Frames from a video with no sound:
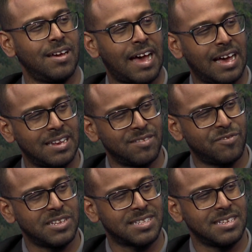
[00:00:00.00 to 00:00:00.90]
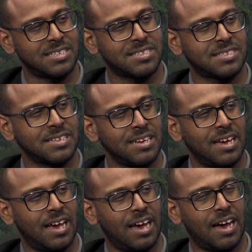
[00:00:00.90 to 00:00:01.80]
and fitness,
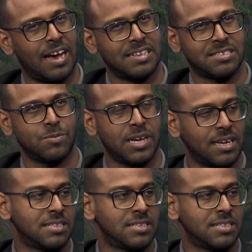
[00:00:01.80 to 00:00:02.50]
as well